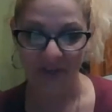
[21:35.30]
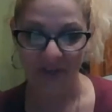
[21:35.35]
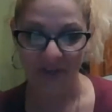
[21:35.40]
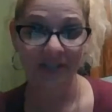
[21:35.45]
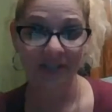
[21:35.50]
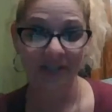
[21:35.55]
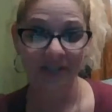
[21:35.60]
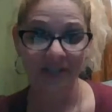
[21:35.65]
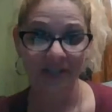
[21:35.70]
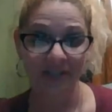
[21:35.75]

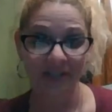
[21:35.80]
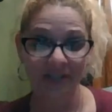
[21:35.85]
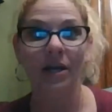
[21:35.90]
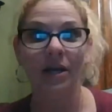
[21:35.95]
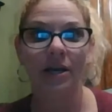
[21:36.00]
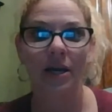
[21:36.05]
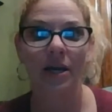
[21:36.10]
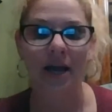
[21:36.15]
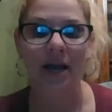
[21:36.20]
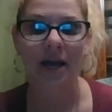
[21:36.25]
this has
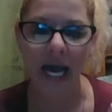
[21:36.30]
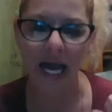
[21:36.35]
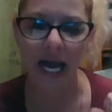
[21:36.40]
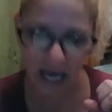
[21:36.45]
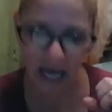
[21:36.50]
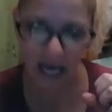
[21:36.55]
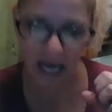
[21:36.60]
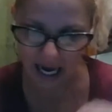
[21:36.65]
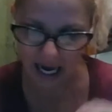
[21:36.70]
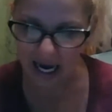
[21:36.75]
been
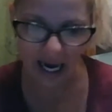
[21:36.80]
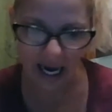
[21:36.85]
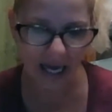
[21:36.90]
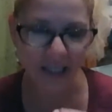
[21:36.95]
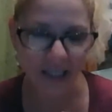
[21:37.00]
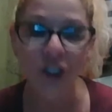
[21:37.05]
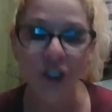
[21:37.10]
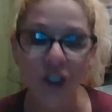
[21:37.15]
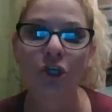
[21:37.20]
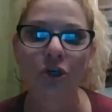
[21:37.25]

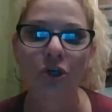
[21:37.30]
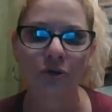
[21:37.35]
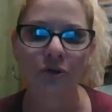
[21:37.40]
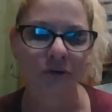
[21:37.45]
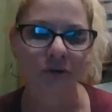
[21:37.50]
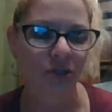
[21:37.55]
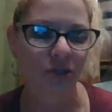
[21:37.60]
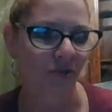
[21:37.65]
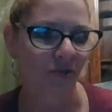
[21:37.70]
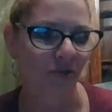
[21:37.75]

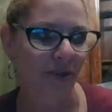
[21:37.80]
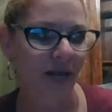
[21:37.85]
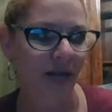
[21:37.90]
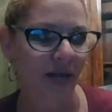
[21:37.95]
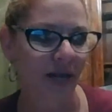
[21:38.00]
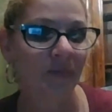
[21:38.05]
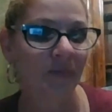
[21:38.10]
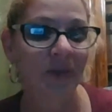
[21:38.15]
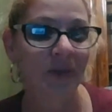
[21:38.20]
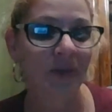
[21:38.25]
huge for
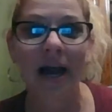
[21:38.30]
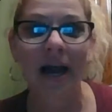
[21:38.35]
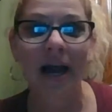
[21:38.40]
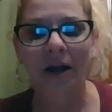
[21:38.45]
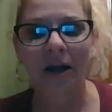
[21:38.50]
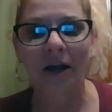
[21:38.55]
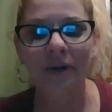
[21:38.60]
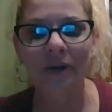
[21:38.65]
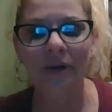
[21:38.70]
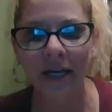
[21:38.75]
me. I
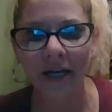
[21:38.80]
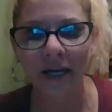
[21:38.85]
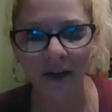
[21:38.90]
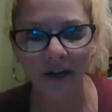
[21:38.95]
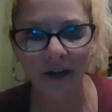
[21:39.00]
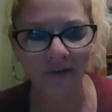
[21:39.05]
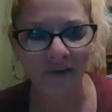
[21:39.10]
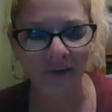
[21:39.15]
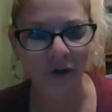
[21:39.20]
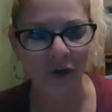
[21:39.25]
don't care
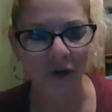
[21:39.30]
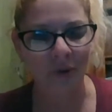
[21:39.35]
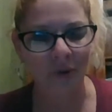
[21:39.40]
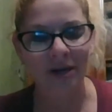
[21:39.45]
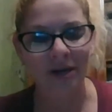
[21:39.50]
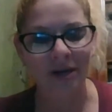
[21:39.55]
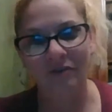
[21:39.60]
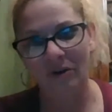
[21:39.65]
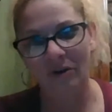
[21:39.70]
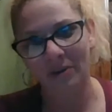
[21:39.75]
if you're
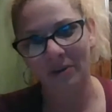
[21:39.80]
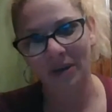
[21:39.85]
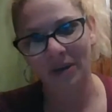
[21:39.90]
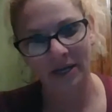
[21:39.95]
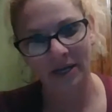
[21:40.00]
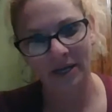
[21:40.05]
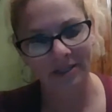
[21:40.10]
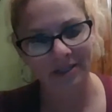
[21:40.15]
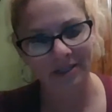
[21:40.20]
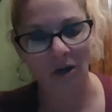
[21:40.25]
going from a
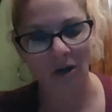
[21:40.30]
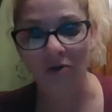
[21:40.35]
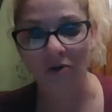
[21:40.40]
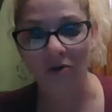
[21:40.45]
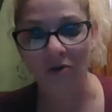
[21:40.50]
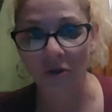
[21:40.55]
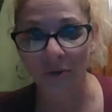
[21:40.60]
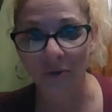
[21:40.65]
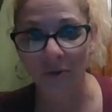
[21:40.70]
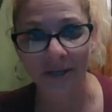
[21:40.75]

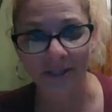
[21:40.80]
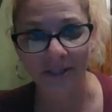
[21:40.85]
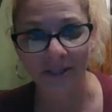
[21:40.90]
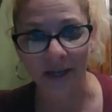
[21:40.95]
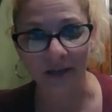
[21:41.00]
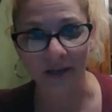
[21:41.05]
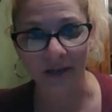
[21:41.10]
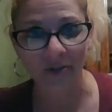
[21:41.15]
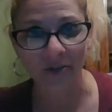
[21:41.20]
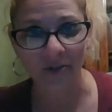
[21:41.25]
consultant to an
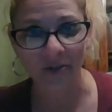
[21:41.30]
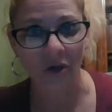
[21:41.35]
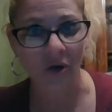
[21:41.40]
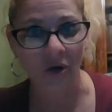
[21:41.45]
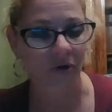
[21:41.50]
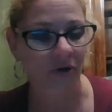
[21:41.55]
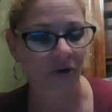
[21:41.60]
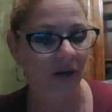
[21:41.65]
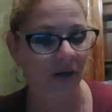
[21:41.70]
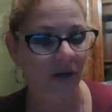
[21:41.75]
executive
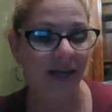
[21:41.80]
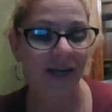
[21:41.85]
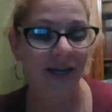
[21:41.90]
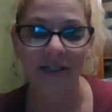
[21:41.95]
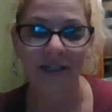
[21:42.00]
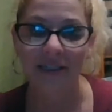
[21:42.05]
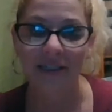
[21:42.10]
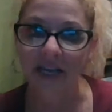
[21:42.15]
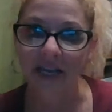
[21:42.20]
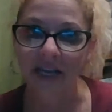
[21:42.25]
consultant,
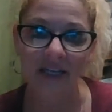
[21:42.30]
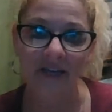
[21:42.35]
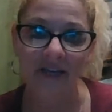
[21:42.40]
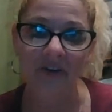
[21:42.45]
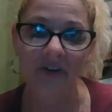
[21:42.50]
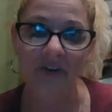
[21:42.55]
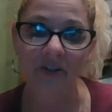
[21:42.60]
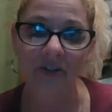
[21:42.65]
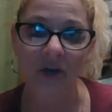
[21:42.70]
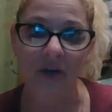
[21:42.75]
executive
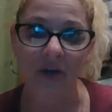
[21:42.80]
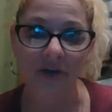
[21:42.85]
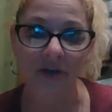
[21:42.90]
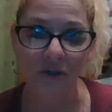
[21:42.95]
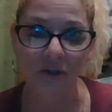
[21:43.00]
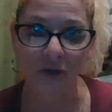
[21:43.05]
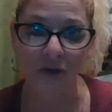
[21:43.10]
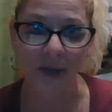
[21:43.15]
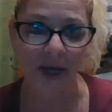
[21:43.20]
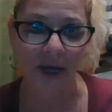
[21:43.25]
consultant
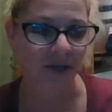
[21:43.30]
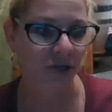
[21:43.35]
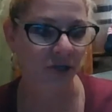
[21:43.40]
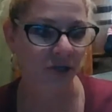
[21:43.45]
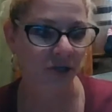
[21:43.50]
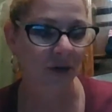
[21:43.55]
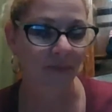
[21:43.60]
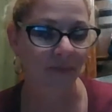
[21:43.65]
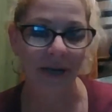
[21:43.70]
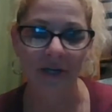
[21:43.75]
to a
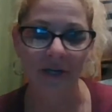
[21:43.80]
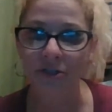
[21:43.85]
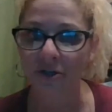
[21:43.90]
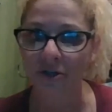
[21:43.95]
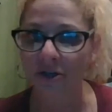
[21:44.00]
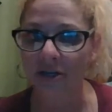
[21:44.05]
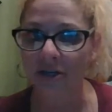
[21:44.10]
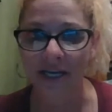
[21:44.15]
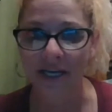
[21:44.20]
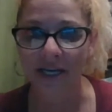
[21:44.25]
manager, manager
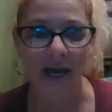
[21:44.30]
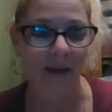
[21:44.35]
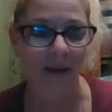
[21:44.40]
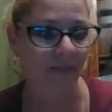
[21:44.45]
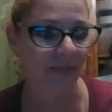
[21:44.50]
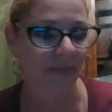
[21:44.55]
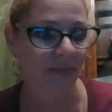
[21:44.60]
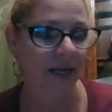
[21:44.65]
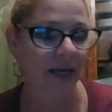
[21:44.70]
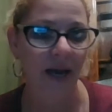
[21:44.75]
to
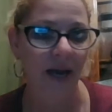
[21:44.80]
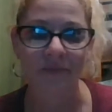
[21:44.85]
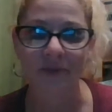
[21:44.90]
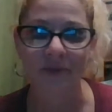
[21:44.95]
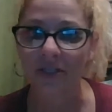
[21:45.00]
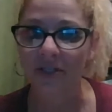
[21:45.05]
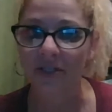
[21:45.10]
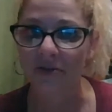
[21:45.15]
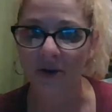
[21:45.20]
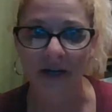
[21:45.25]
EM, EM
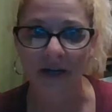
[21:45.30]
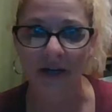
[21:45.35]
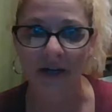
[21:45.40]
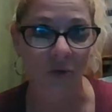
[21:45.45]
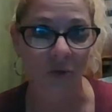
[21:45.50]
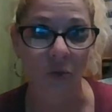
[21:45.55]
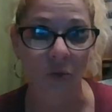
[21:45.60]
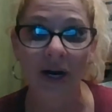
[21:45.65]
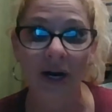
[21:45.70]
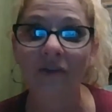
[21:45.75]
to
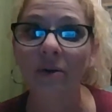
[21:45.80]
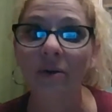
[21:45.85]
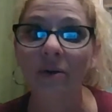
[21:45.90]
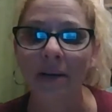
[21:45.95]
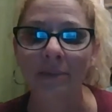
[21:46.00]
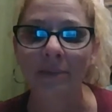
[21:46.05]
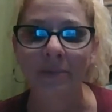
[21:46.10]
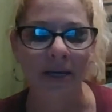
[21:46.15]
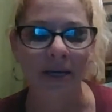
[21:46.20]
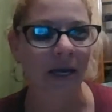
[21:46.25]
director, whatever it
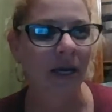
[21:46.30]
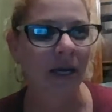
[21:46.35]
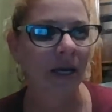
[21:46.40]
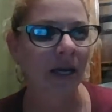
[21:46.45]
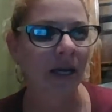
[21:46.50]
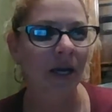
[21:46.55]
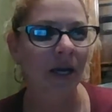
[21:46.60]
might be.